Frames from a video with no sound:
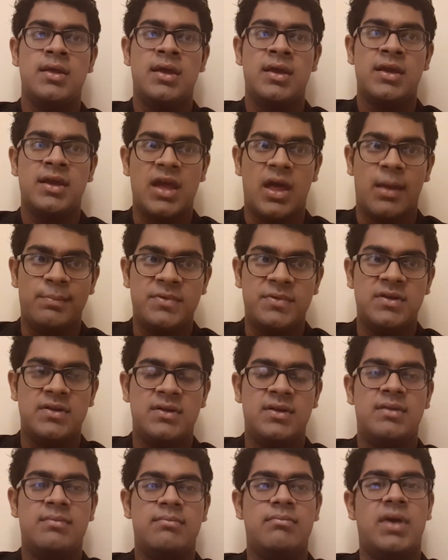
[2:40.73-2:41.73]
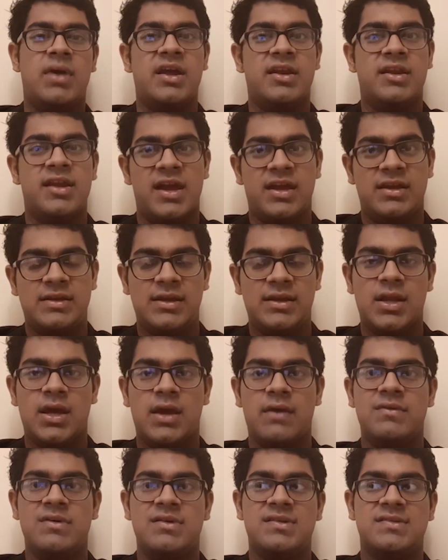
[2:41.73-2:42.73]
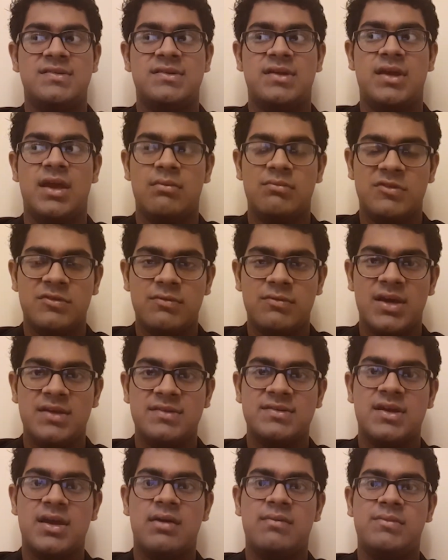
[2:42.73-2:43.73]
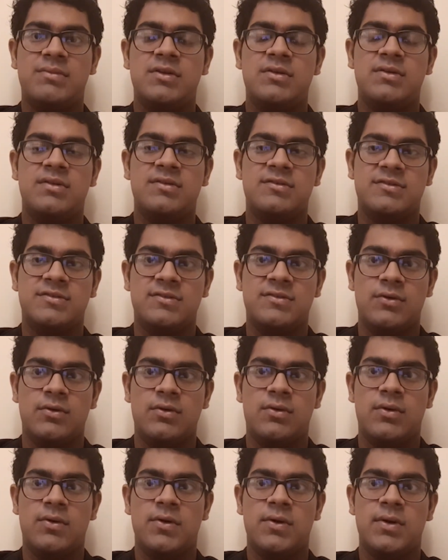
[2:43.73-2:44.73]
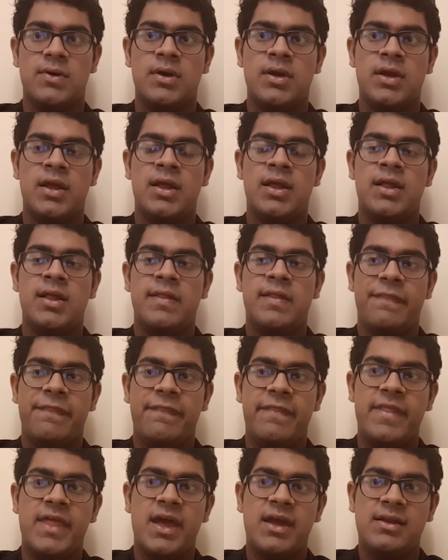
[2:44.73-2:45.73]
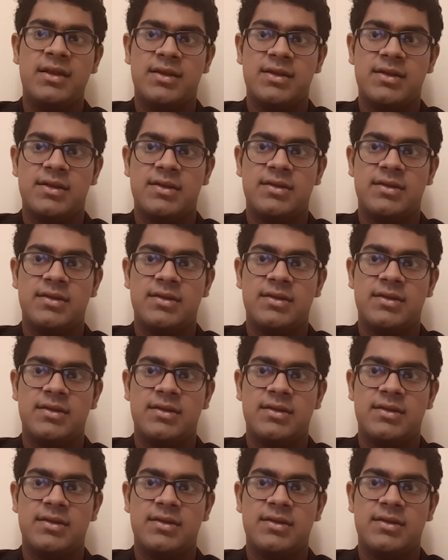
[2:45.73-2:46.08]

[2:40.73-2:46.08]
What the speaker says: captain. By 19 I was games vice captain. So that